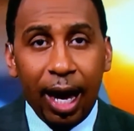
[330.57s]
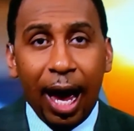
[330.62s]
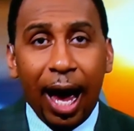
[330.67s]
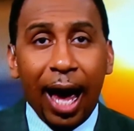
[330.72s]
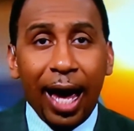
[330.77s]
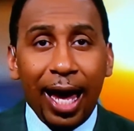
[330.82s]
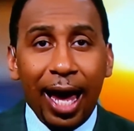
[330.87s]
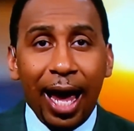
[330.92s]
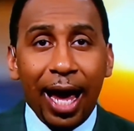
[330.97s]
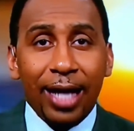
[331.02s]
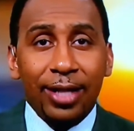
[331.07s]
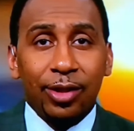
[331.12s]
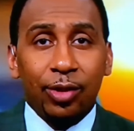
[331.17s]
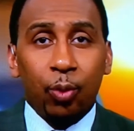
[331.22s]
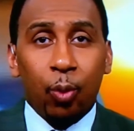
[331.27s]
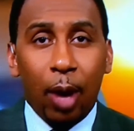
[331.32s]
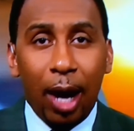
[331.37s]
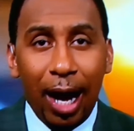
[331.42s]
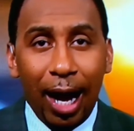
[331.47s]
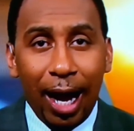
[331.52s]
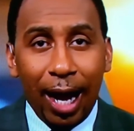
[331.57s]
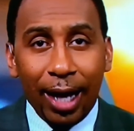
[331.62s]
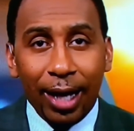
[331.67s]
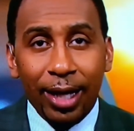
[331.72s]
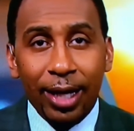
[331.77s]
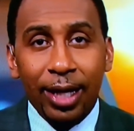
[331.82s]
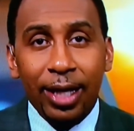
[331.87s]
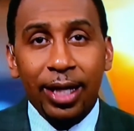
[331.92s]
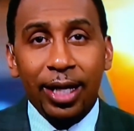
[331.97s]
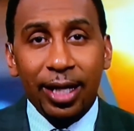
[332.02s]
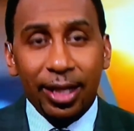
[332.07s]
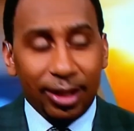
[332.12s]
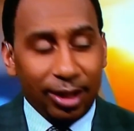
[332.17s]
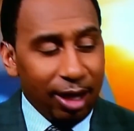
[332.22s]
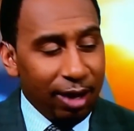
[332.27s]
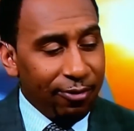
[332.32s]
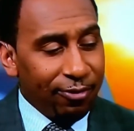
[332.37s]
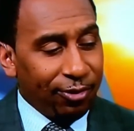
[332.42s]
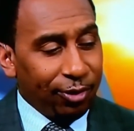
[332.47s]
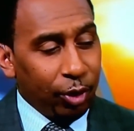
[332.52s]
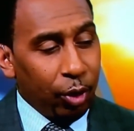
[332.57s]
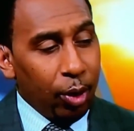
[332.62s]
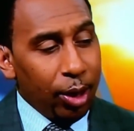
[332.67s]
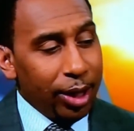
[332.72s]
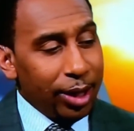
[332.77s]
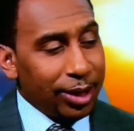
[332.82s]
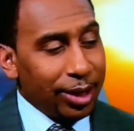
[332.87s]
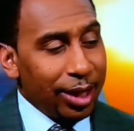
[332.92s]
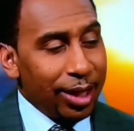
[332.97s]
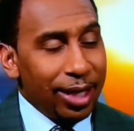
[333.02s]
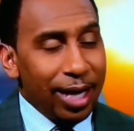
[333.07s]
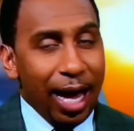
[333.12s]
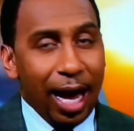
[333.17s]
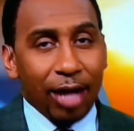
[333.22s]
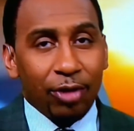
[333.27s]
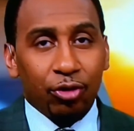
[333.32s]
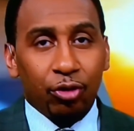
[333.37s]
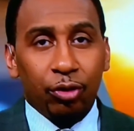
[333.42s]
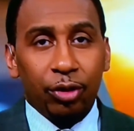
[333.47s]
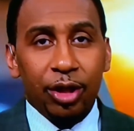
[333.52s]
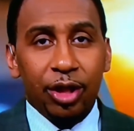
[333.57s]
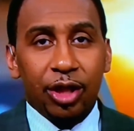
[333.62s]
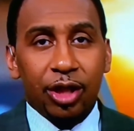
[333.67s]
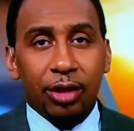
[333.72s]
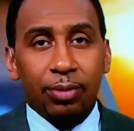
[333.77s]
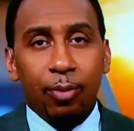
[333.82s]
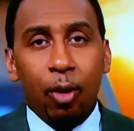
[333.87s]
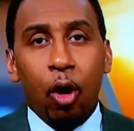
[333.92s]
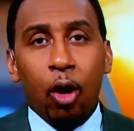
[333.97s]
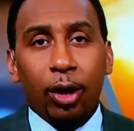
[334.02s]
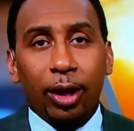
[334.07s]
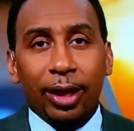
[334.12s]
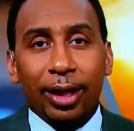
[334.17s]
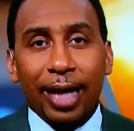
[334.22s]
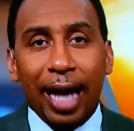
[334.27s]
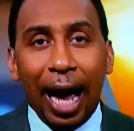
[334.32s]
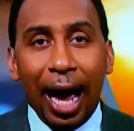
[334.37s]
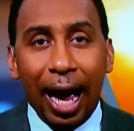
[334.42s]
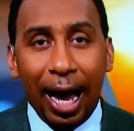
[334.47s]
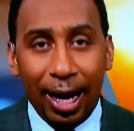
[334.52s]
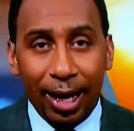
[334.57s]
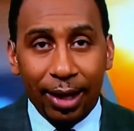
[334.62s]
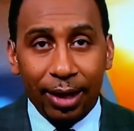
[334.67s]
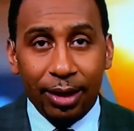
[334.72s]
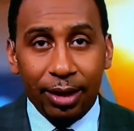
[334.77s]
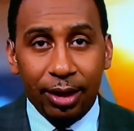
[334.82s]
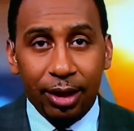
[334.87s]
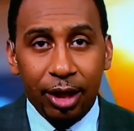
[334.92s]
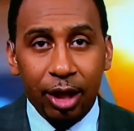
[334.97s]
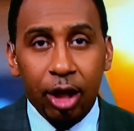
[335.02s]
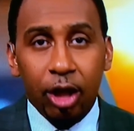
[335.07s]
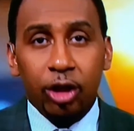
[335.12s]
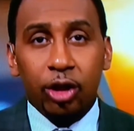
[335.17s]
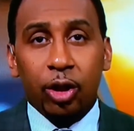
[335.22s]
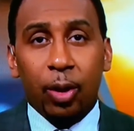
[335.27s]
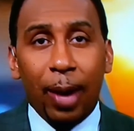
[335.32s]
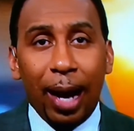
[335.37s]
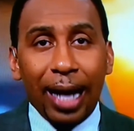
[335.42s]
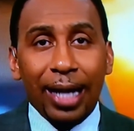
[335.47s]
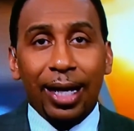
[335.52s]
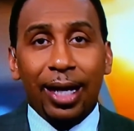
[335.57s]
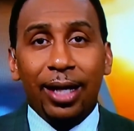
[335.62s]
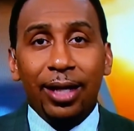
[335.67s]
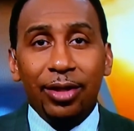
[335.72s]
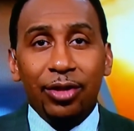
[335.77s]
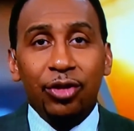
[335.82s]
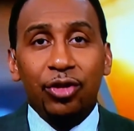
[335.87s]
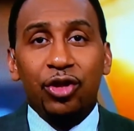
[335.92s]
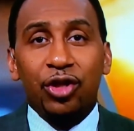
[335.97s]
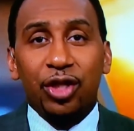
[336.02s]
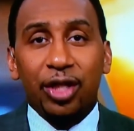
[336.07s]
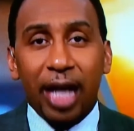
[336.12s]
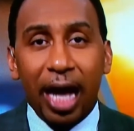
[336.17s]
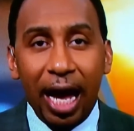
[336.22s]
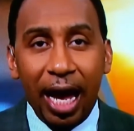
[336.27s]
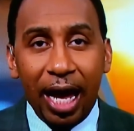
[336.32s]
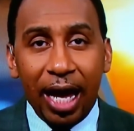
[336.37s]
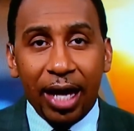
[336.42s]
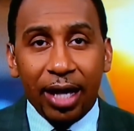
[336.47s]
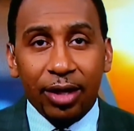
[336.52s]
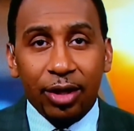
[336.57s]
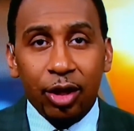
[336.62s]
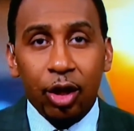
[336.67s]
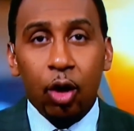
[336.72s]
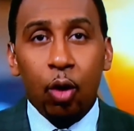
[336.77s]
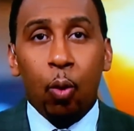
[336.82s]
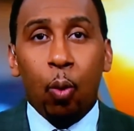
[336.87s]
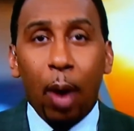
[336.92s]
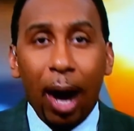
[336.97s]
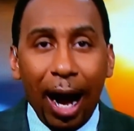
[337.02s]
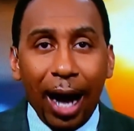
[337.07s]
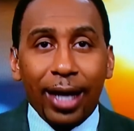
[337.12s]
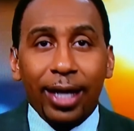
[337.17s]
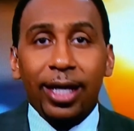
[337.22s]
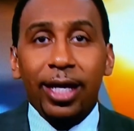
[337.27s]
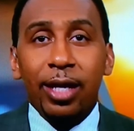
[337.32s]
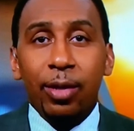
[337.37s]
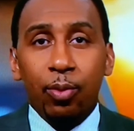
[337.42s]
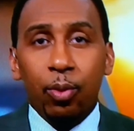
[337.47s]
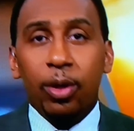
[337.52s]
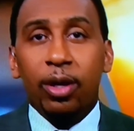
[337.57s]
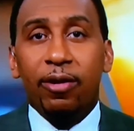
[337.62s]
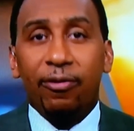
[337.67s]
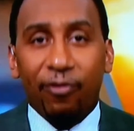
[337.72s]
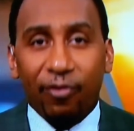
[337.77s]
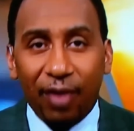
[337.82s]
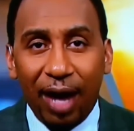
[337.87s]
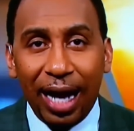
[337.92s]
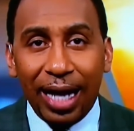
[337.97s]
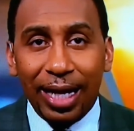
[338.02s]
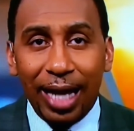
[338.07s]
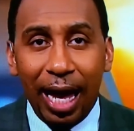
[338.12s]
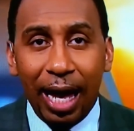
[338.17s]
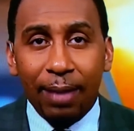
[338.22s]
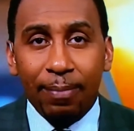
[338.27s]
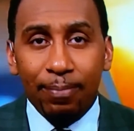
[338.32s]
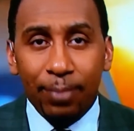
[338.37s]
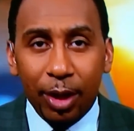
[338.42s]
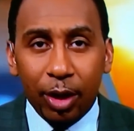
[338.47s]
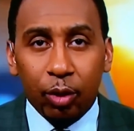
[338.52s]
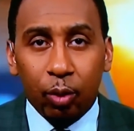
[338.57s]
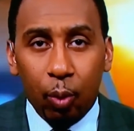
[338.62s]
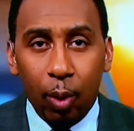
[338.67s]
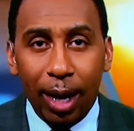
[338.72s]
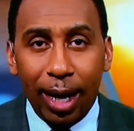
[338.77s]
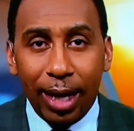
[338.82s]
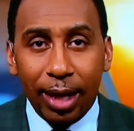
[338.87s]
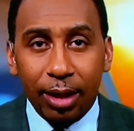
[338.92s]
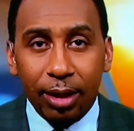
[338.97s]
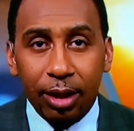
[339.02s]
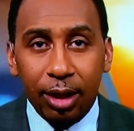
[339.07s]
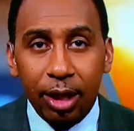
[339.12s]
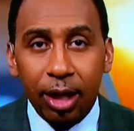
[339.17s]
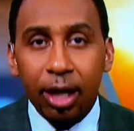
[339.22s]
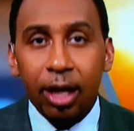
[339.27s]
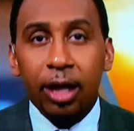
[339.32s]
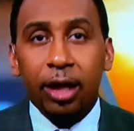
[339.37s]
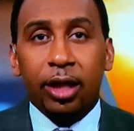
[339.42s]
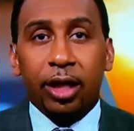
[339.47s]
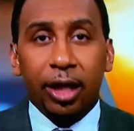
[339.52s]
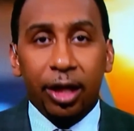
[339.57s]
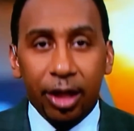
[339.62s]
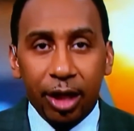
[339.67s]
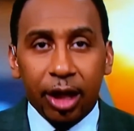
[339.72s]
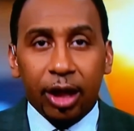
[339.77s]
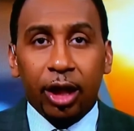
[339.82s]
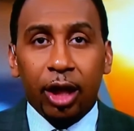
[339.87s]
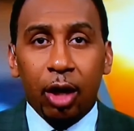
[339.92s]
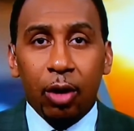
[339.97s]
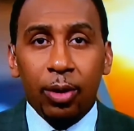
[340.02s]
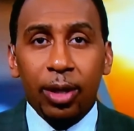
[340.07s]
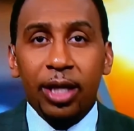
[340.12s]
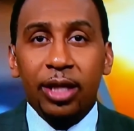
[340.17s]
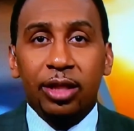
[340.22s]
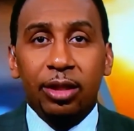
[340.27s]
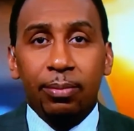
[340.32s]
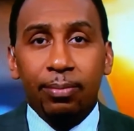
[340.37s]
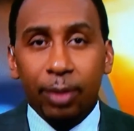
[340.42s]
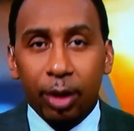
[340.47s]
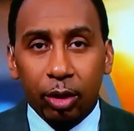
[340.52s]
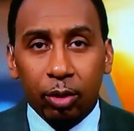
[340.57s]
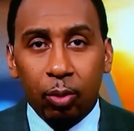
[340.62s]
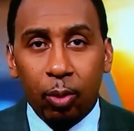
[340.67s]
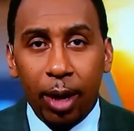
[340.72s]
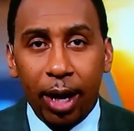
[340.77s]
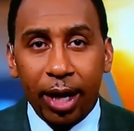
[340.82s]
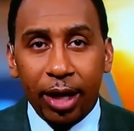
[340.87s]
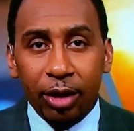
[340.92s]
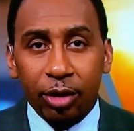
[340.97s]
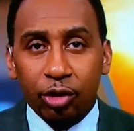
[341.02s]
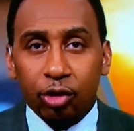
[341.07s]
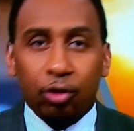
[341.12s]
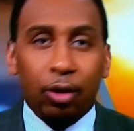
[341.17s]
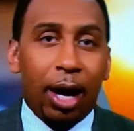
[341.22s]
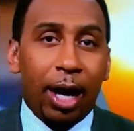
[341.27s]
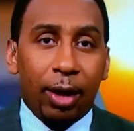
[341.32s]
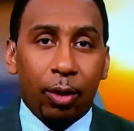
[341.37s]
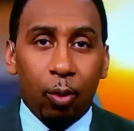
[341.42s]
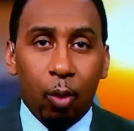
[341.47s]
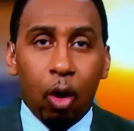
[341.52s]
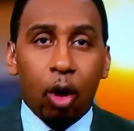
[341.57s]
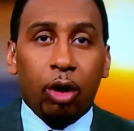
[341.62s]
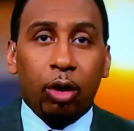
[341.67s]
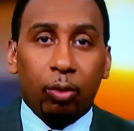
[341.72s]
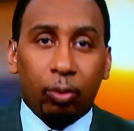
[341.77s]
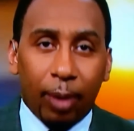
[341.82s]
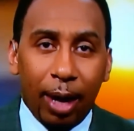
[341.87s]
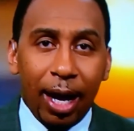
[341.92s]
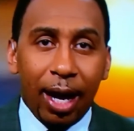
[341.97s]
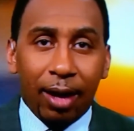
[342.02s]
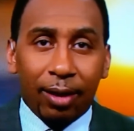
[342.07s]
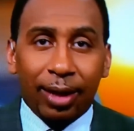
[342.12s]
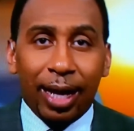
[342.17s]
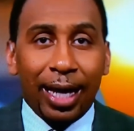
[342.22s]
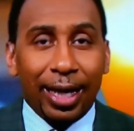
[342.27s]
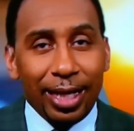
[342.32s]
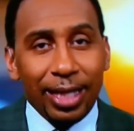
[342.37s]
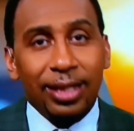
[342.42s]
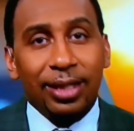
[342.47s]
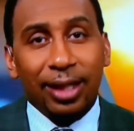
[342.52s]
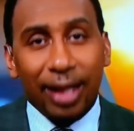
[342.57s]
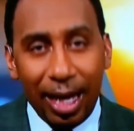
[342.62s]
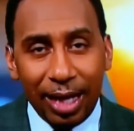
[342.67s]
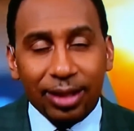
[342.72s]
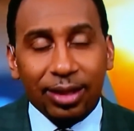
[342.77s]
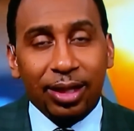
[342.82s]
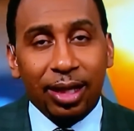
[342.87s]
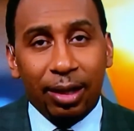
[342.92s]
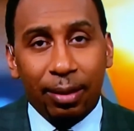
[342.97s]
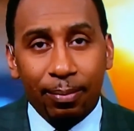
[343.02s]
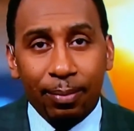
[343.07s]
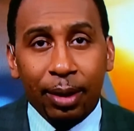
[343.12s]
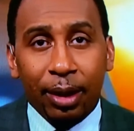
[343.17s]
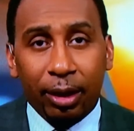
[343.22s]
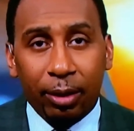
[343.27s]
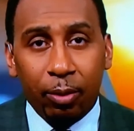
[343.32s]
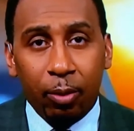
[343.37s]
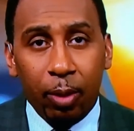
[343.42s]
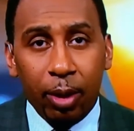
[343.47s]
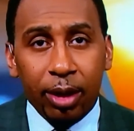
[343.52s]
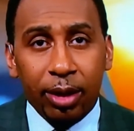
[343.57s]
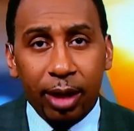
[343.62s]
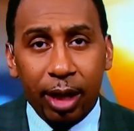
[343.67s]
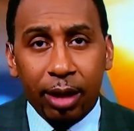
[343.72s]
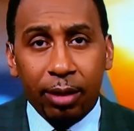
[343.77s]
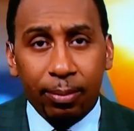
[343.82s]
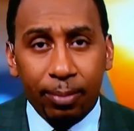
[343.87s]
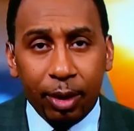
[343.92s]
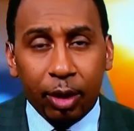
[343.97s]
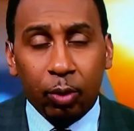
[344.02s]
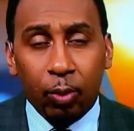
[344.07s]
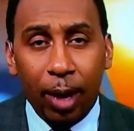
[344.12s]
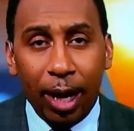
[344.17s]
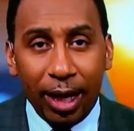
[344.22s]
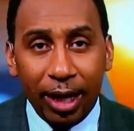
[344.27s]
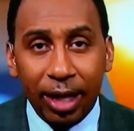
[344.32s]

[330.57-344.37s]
I asked why. He said Floyd is a naturally smaller guy, so I understand why he wouldn't fight at middleweight. Canelo is a middleweight trying to walk around like he's less than a middleweight.